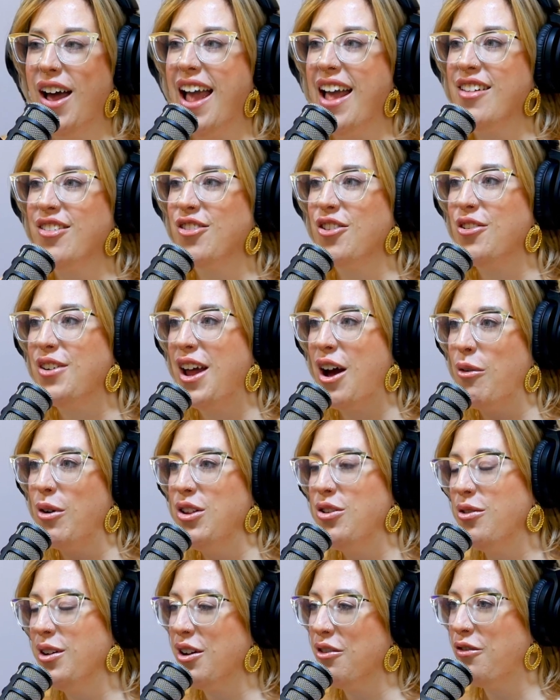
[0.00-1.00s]
And so now we're
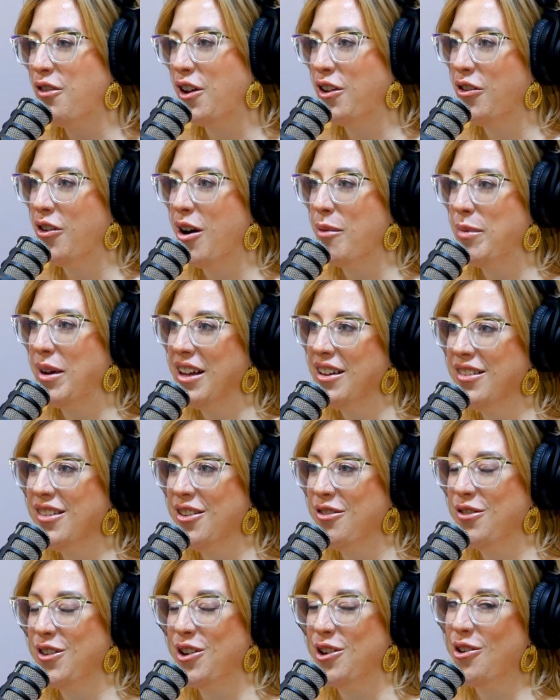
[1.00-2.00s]
doing a follow-up
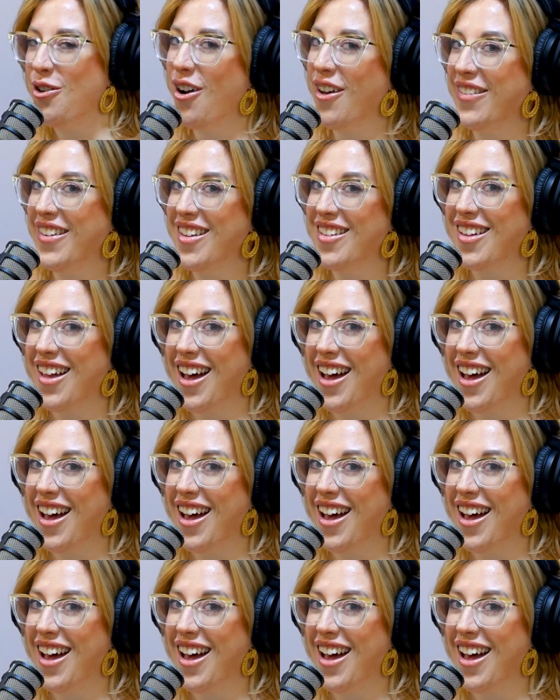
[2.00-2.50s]
interview on this